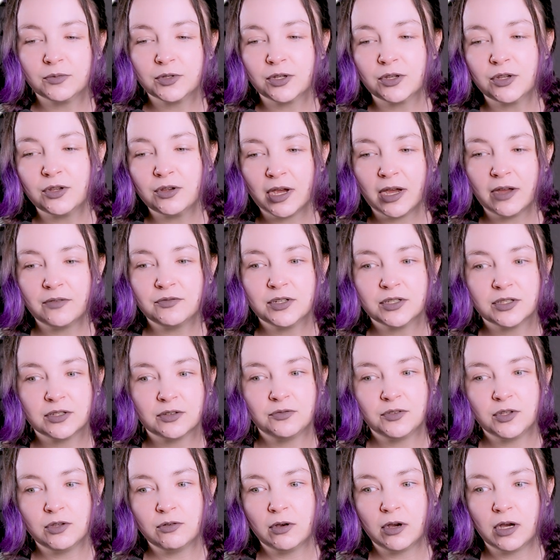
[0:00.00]
So you have just a
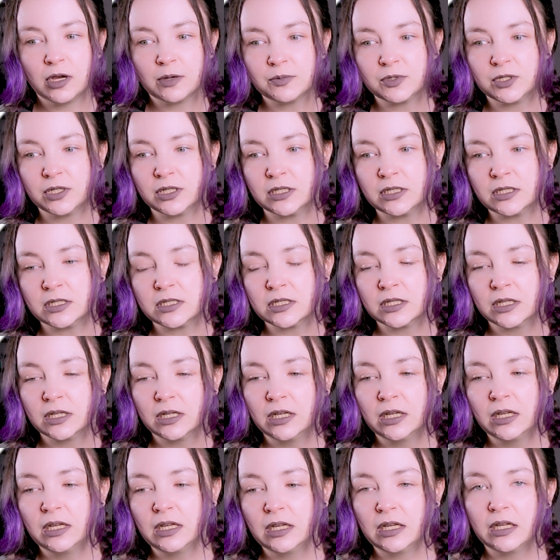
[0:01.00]
few options
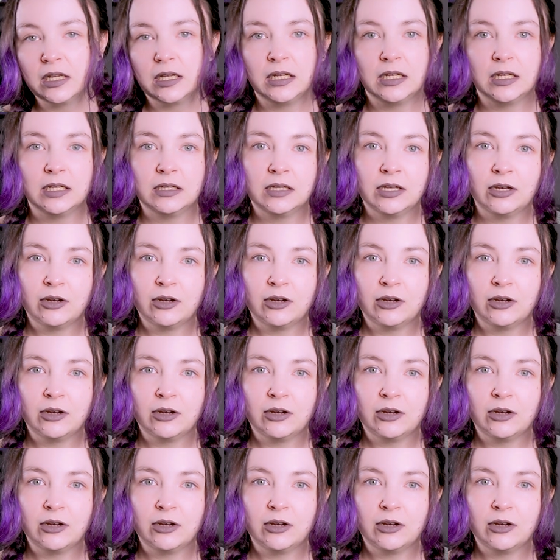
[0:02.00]
and